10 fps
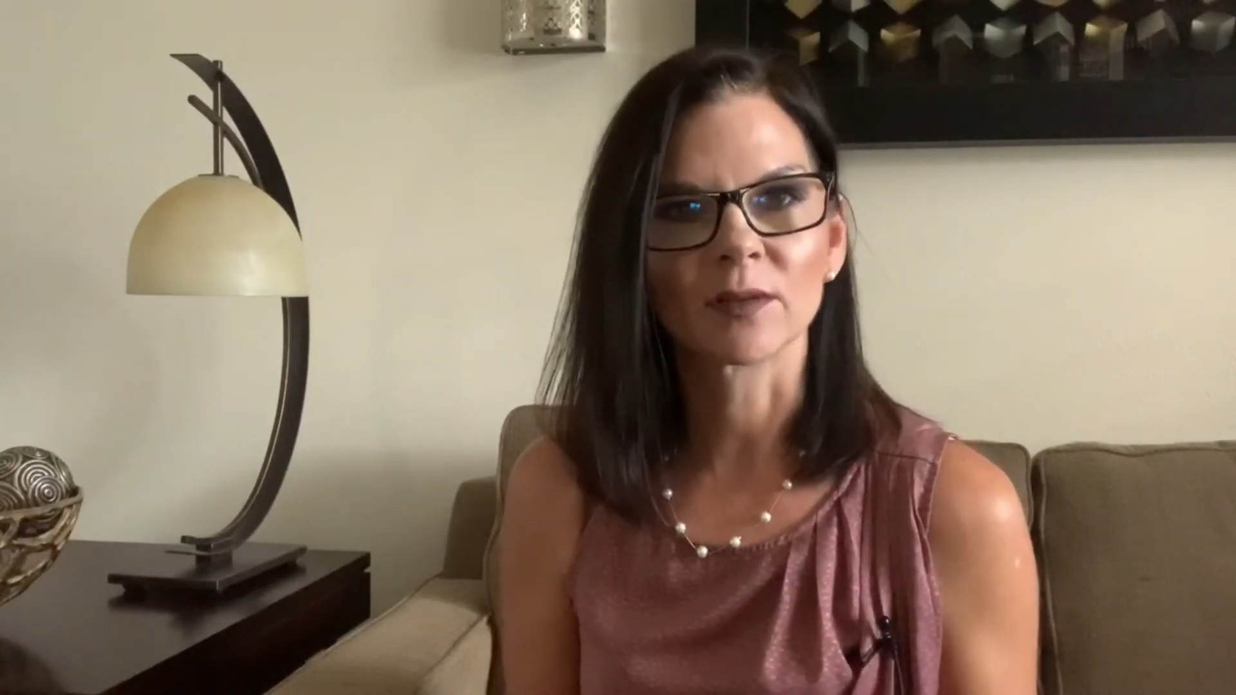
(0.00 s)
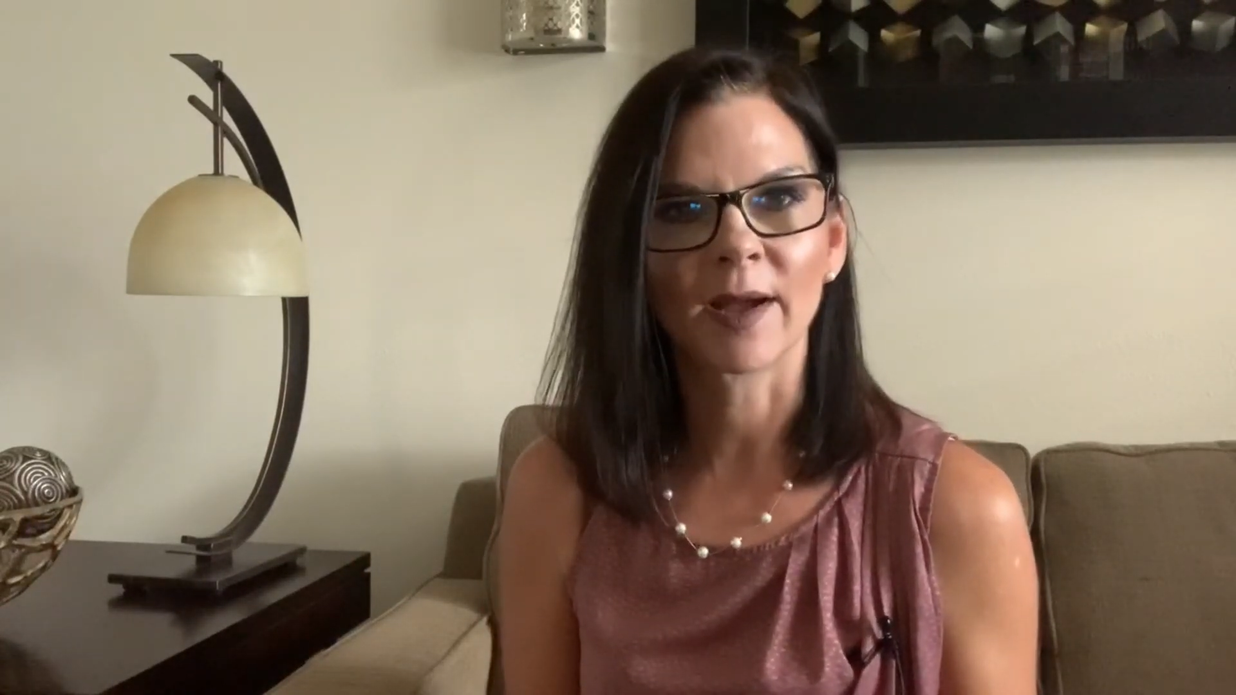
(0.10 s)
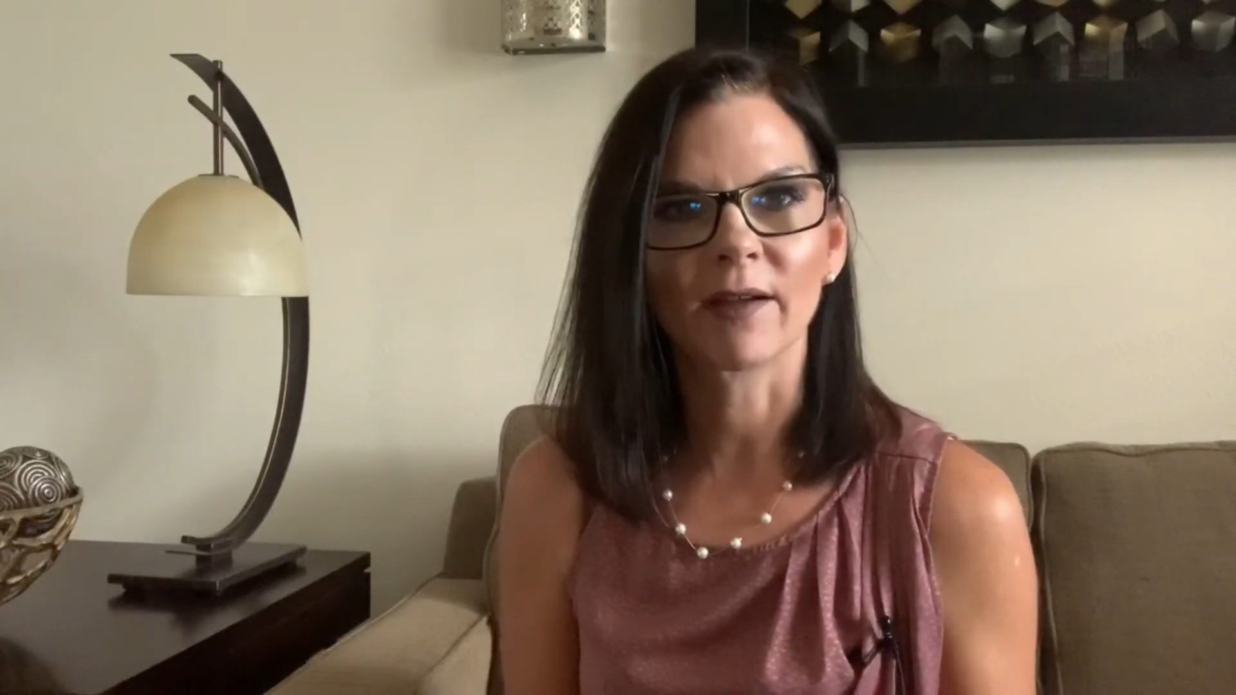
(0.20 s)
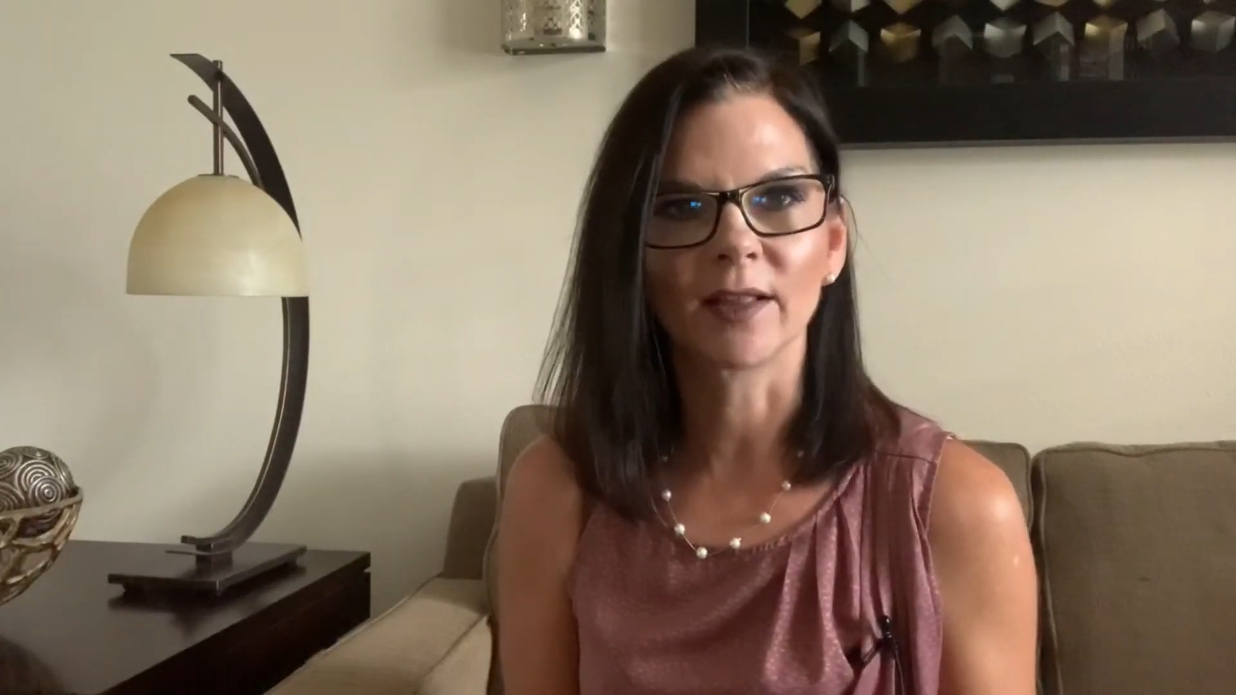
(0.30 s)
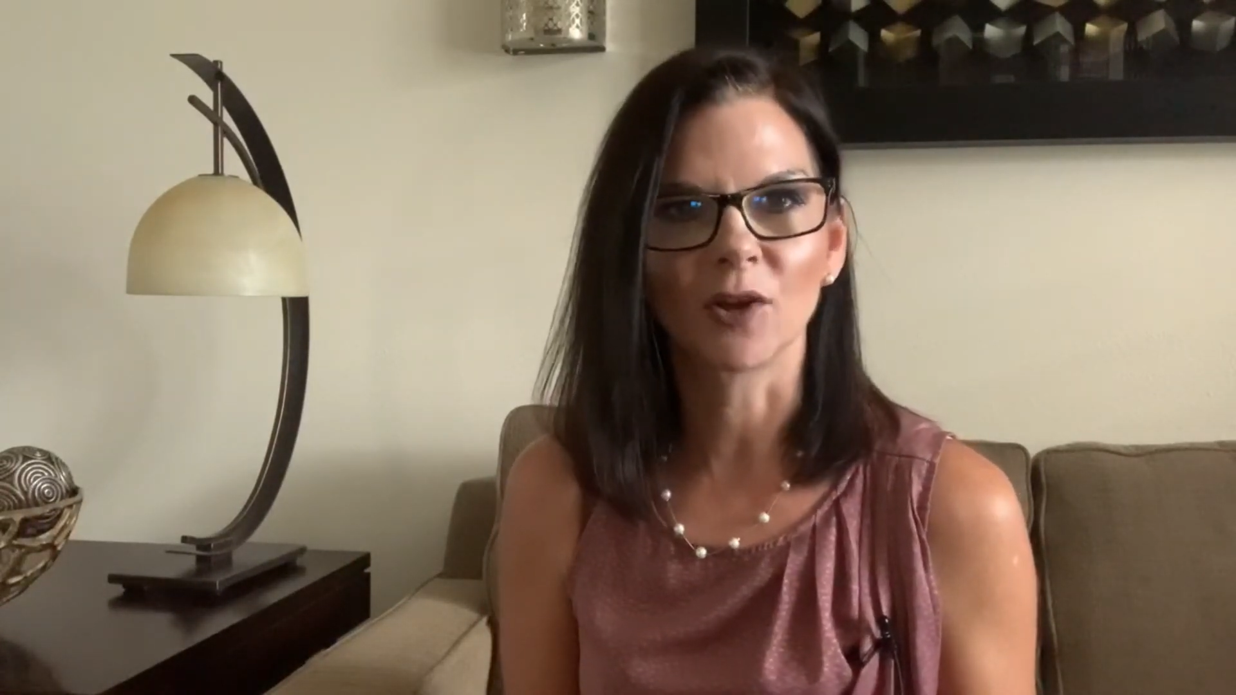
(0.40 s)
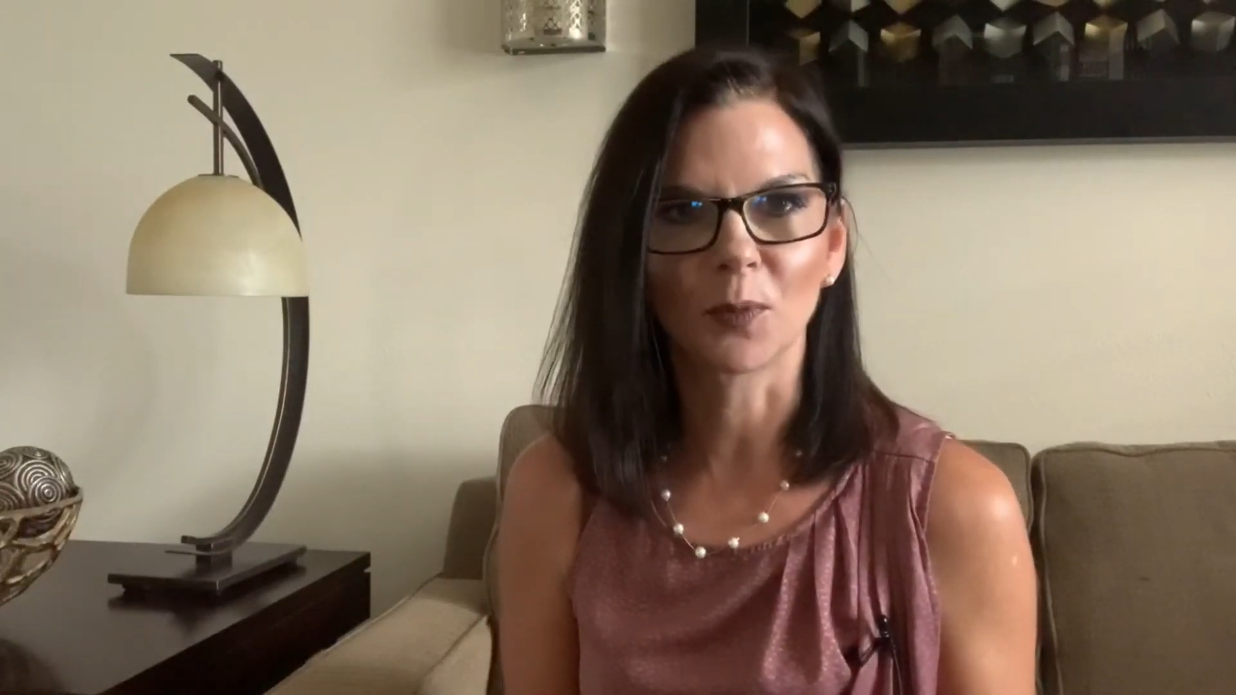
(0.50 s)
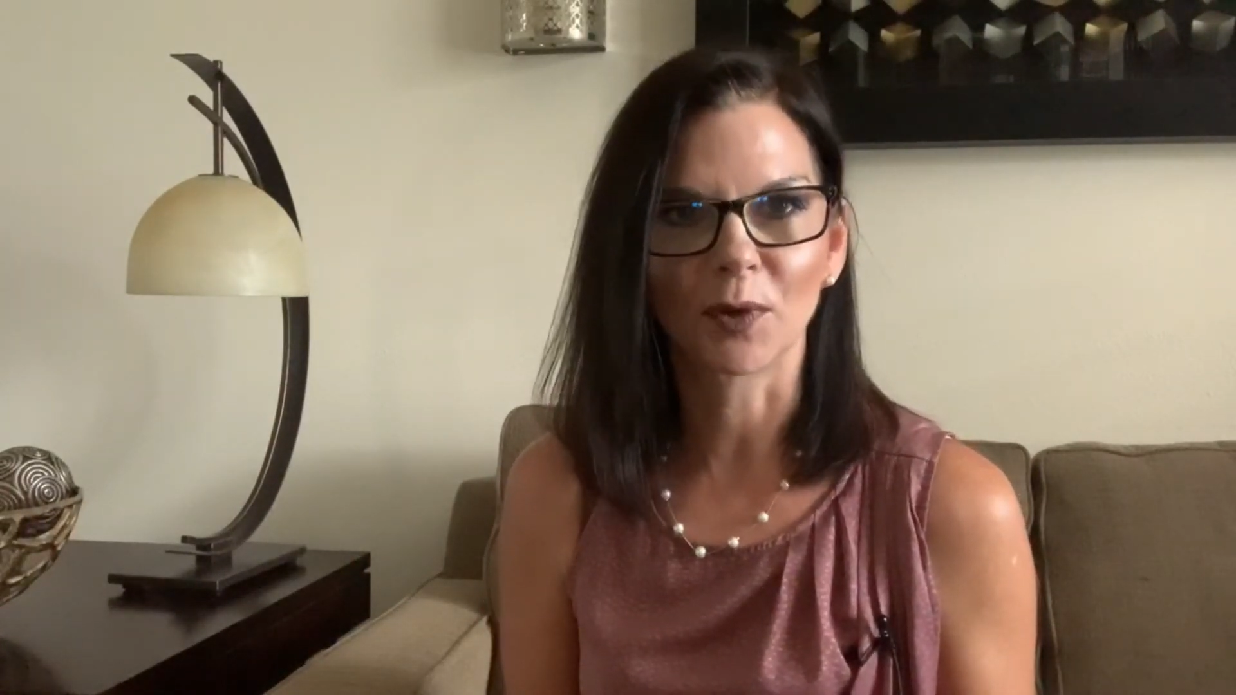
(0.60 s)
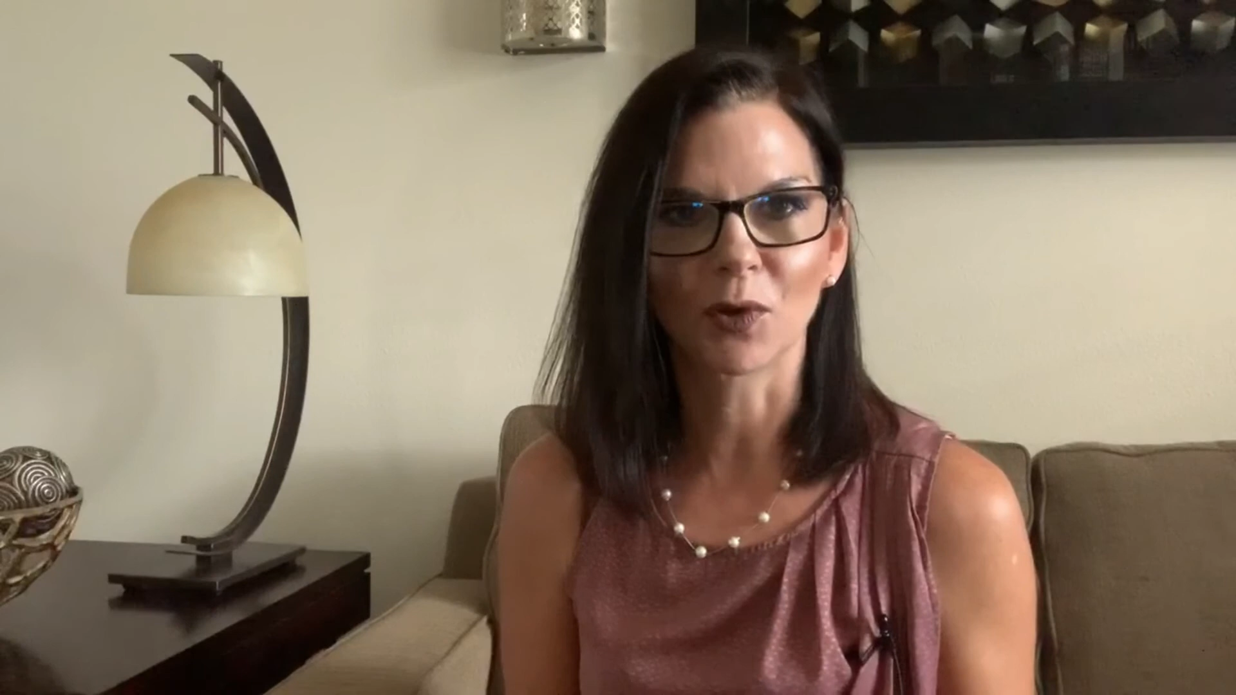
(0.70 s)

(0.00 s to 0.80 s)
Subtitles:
about eloping